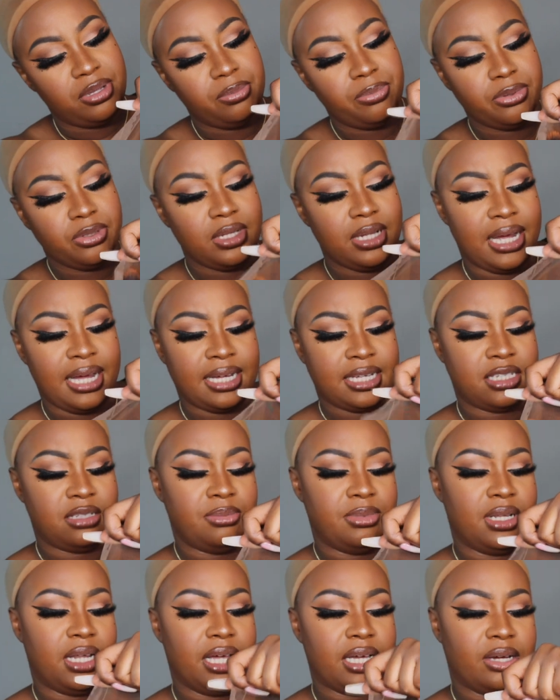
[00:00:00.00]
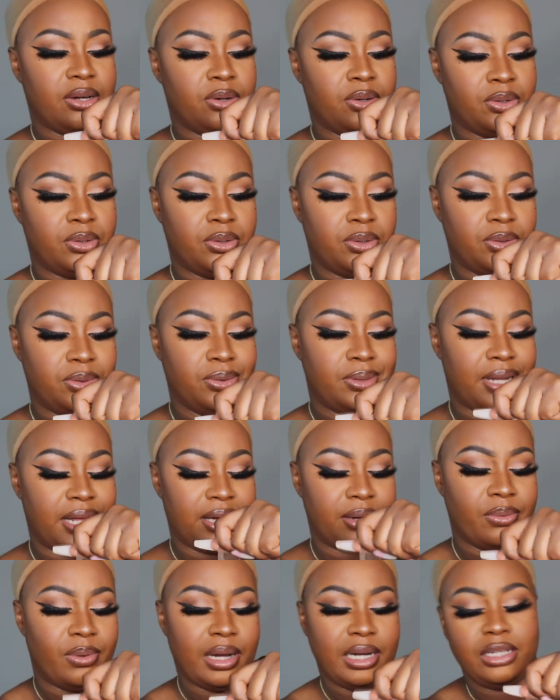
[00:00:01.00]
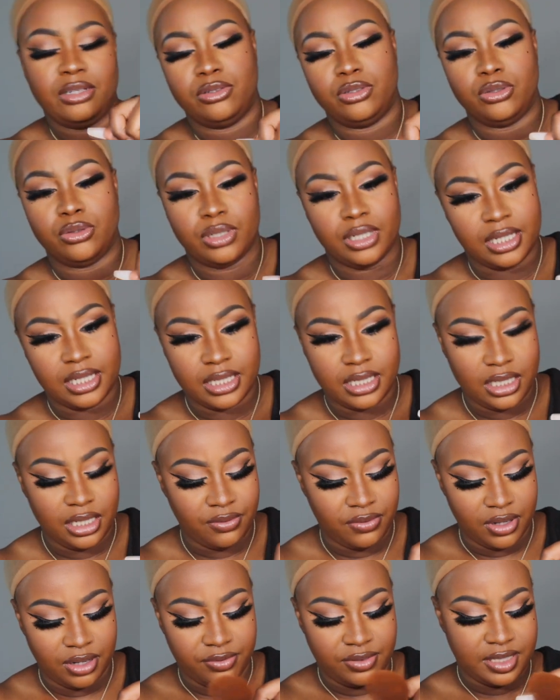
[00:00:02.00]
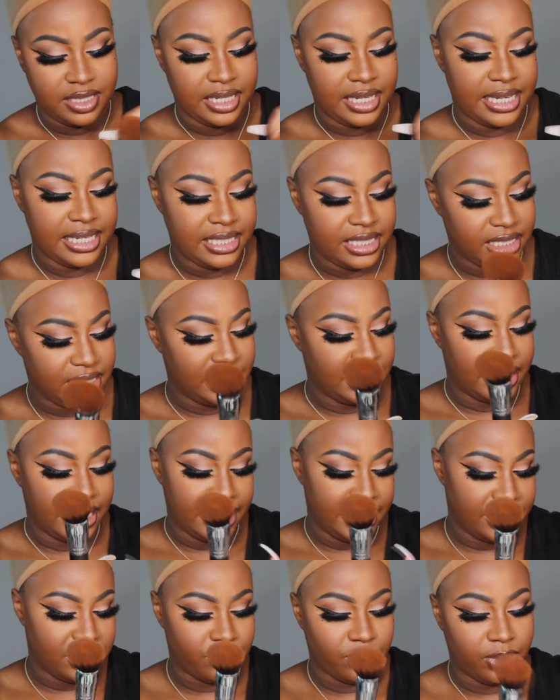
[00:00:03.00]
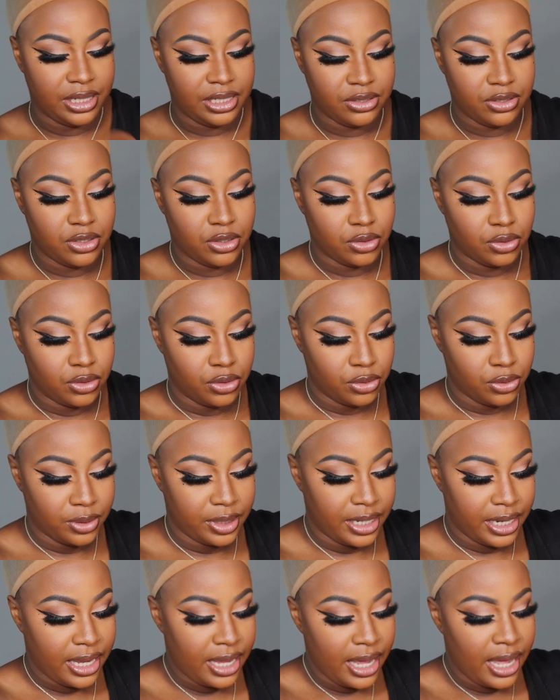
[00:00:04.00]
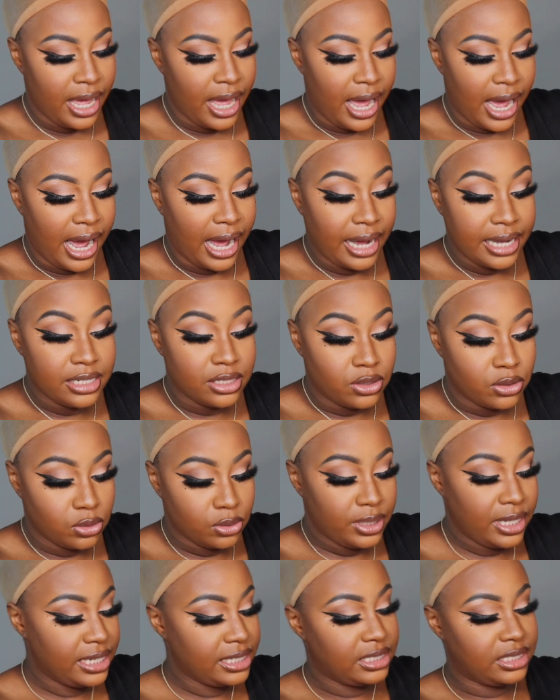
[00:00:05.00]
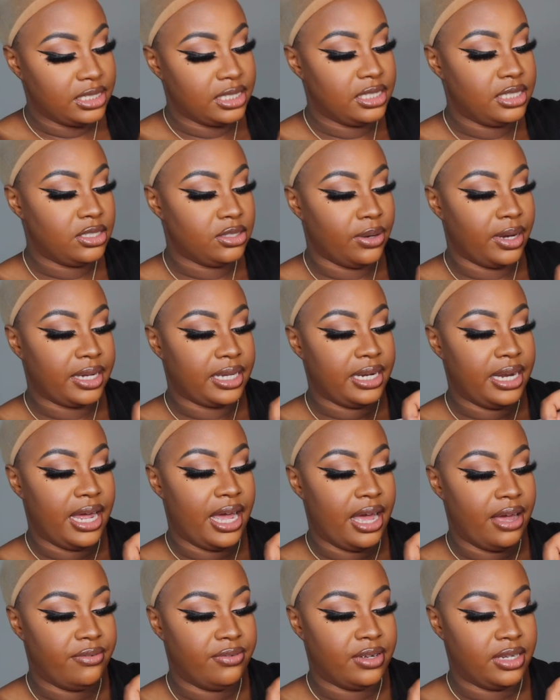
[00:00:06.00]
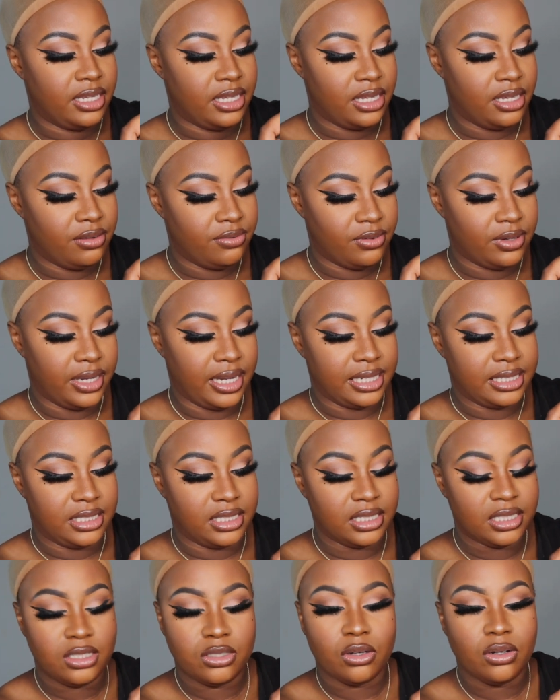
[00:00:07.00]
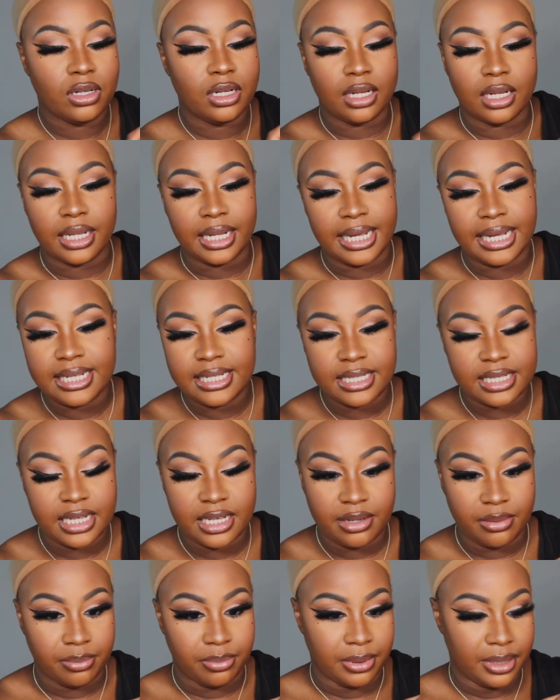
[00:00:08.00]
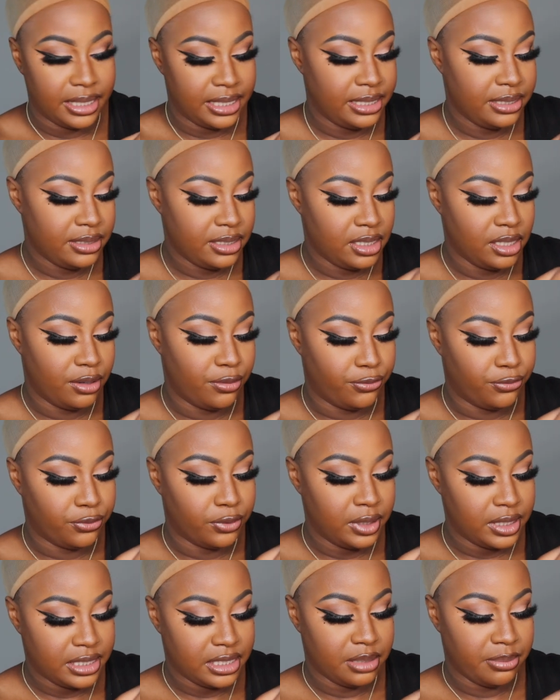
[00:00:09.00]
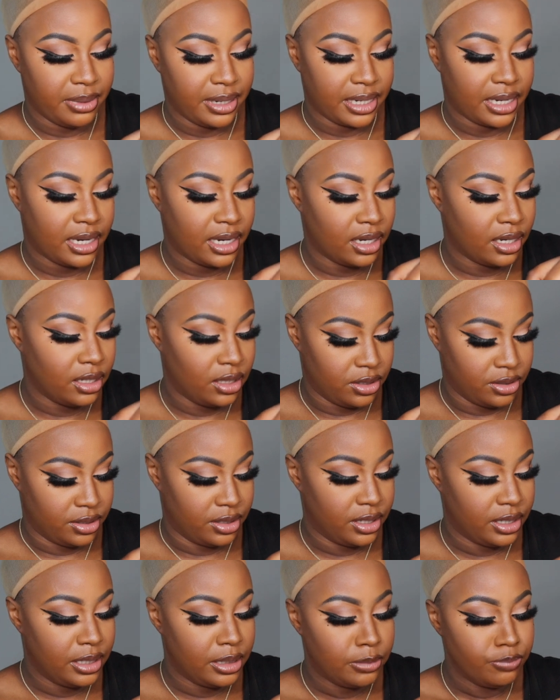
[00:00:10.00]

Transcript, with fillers: People ask me like, oh, like why do you do this? Even if it's HD lace, why do you still do that? I do that just so I can have an even, like just so the lace can blend to the fullest to my color.